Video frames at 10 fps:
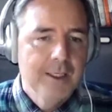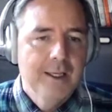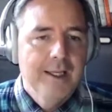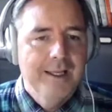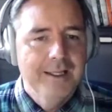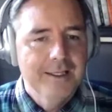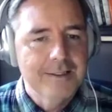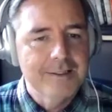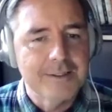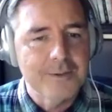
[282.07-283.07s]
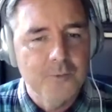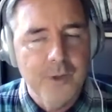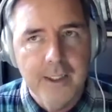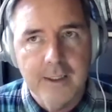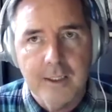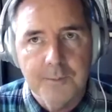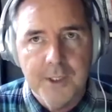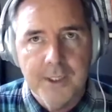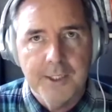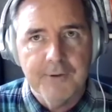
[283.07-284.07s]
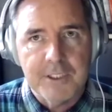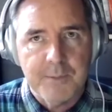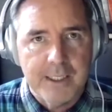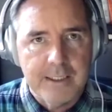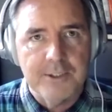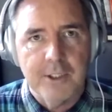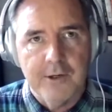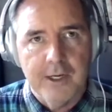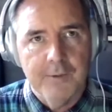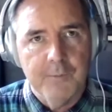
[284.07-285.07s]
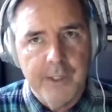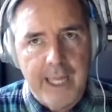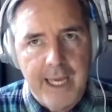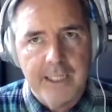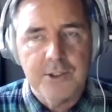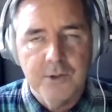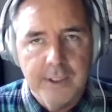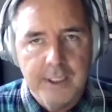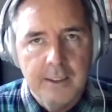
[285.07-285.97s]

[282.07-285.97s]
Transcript: is we completely respect each other. And we actually,